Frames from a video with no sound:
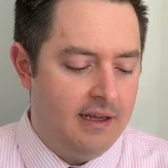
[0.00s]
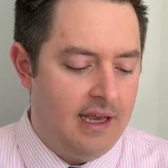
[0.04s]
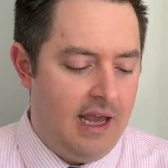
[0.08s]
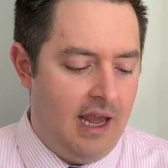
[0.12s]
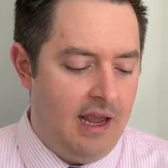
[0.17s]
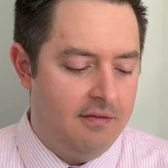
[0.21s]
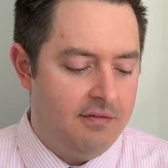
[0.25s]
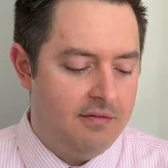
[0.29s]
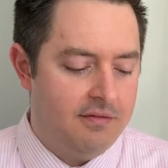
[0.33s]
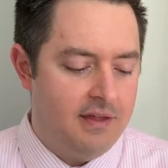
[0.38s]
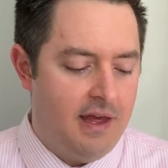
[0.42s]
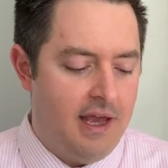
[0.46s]

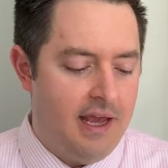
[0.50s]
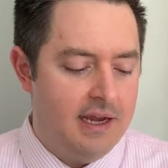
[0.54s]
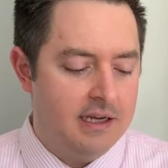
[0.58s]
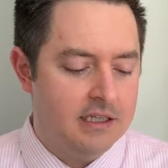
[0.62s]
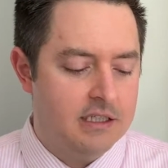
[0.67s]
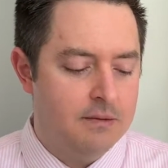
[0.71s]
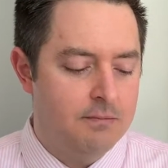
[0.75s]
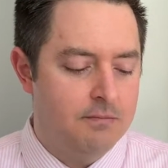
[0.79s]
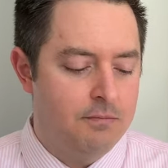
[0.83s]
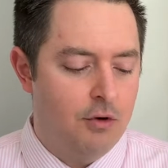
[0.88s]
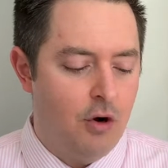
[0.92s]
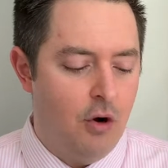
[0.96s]
gave
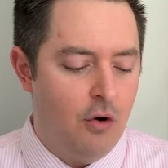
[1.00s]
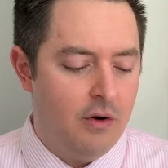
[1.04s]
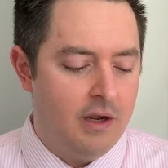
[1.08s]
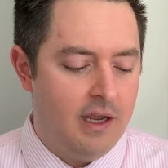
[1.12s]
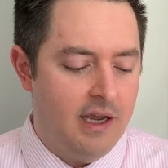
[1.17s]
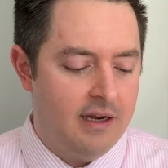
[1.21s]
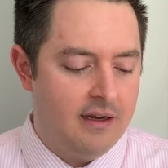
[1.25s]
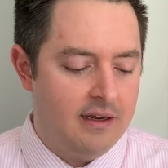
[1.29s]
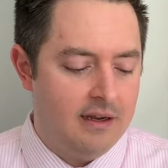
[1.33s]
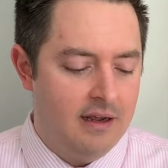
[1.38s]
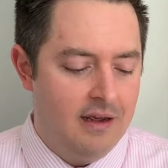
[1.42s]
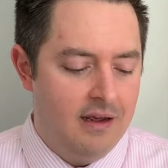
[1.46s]
thanks, broke
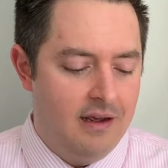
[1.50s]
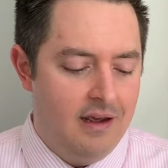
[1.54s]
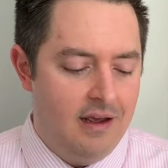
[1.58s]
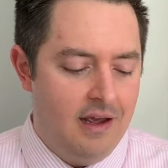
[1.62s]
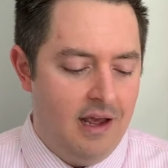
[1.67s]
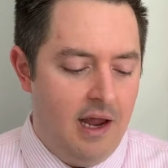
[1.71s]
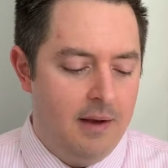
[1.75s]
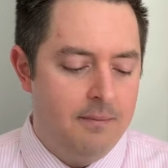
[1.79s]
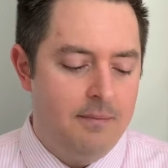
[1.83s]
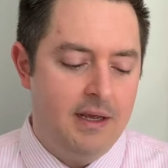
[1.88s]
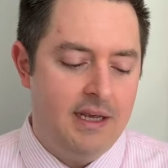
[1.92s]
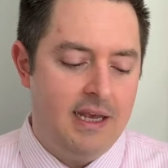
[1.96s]
it,
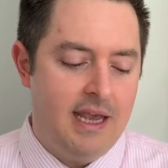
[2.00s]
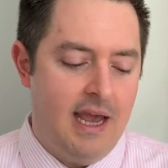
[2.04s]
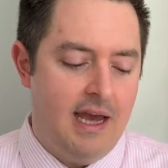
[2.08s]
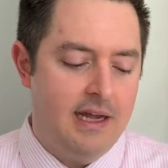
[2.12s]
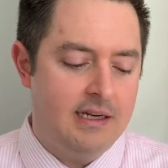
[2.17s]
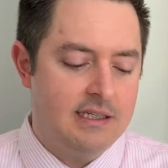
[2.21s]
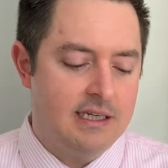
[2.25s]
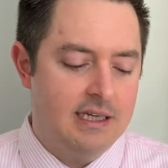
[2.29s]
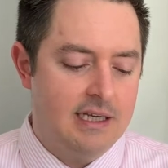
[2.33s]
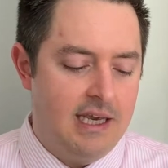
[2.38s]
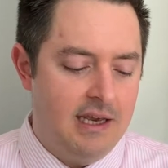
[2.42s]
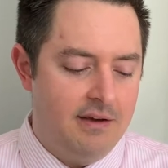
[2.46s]
and began
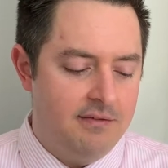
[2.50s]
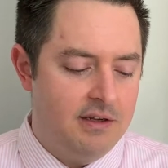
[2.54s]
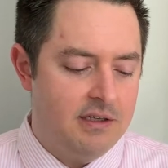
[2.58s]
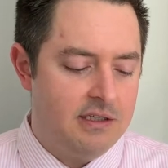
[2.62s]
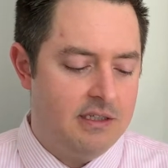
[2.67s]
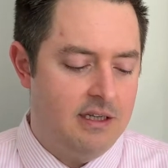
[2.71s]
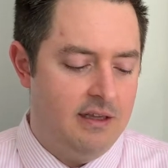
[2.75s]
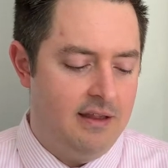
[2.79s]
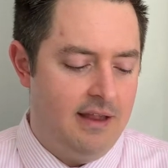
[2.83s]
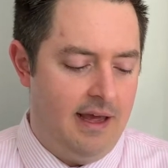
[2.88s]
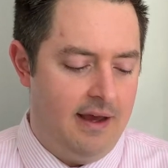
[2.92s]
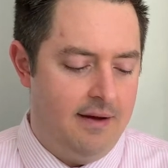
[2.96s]
to give it
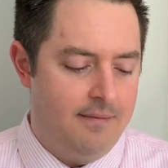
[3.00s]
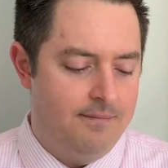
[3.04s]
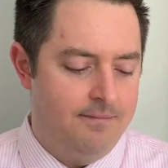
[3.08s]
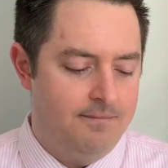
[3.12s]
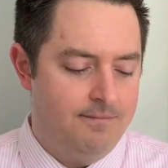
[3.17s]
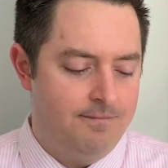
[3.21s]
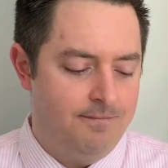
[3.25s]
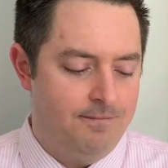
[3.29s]
to them.